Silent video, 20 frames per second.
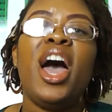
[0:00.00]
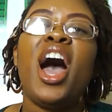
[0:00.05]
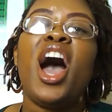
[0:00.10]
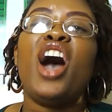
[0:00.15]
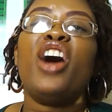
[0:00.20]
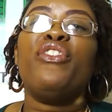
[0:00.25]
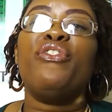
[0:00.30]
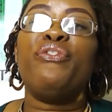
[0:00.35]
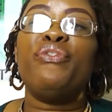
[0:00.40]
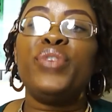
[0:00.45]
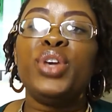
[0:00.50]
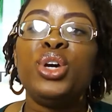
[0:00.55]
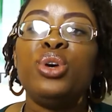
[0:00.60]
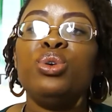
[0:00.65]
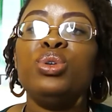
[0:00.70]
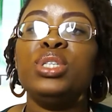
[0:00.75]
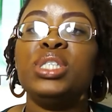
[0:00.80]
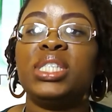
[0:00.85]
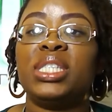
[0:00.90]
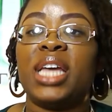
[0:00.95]
A
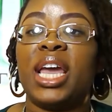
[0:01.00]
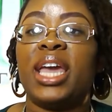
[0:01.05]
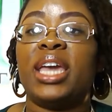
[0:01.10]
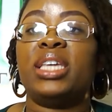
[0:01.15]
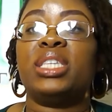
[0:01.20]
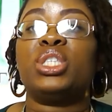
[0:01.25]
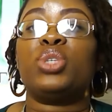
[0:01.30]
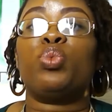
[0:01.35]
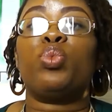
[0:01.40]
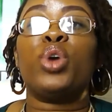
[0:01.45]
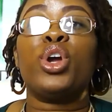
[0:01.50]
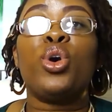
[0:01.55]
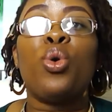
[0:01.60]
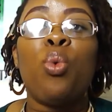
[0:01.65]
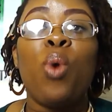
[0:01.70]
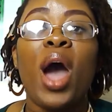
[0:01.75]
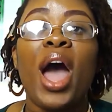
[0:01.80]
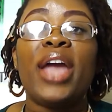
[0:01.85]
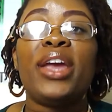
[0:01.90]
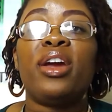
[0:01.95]
few states
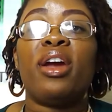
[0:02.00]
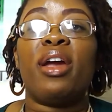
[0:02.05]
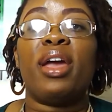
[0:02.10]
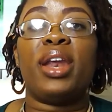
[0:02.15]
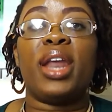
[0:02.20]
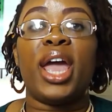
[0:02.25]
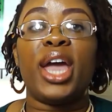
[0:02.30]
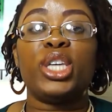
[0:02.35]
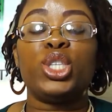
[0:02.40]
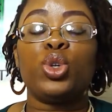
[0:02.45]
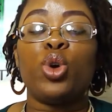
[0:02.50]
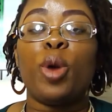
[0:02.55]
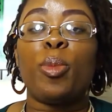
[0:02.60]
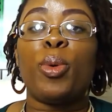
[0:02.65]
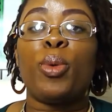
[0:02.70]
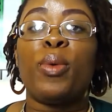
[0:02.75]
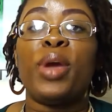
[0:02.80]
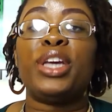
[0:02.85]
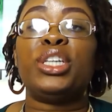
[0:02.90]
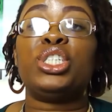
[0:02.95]
require an S
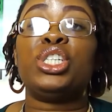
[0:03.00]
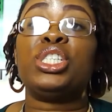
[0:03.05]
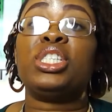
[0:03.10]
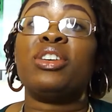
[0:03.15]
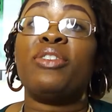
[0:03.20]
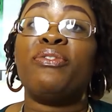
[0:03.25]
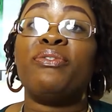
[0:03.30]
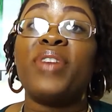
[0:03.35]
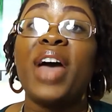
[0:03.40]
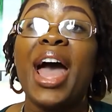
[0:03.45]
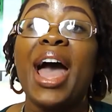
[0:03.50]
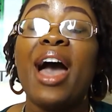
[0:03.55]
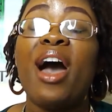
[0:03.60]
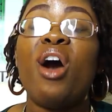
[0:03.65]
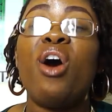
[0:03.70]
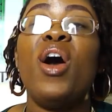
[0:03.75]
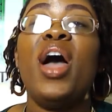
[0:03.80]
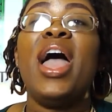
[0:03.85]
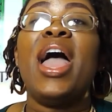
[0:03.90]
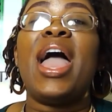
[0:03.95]
corporation to
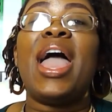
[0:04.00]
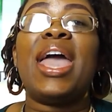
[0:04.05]
file